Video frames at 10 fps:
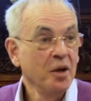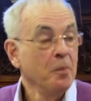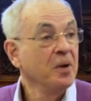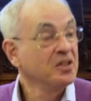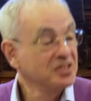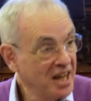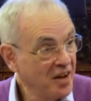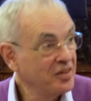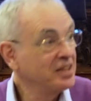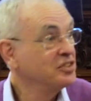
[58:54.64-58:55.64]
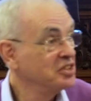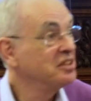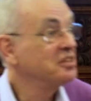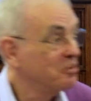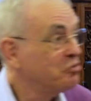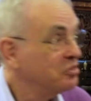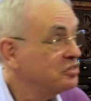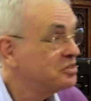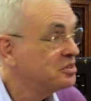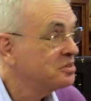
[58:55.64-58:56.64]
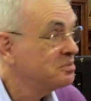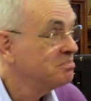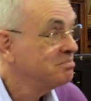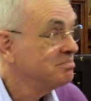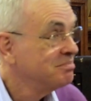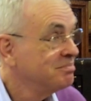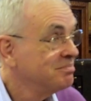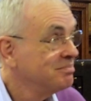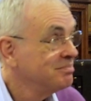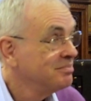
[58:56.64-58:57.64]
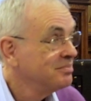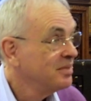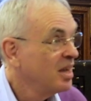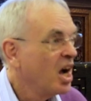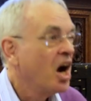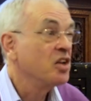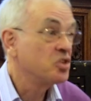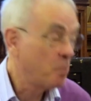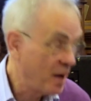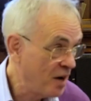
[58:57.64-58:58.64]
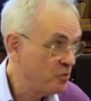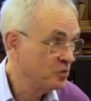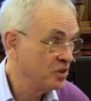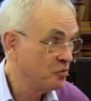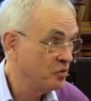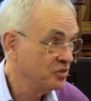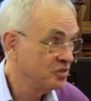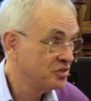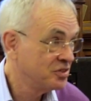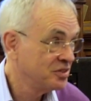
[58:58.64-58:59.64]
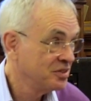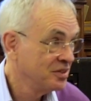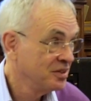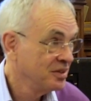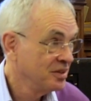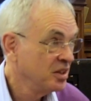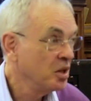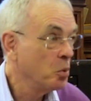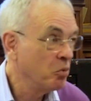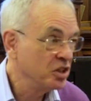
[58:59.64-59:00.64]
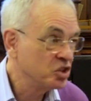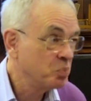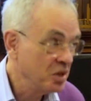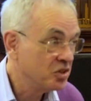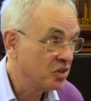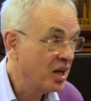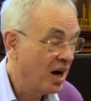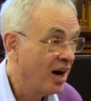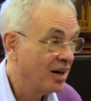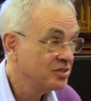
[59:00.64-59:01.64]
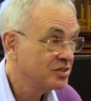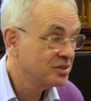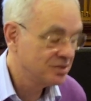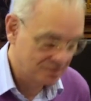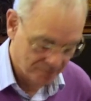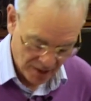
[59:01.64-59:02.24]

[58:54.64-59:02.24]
Because now they can see the difference. And it's a powerful difference that will really speak to their hearts.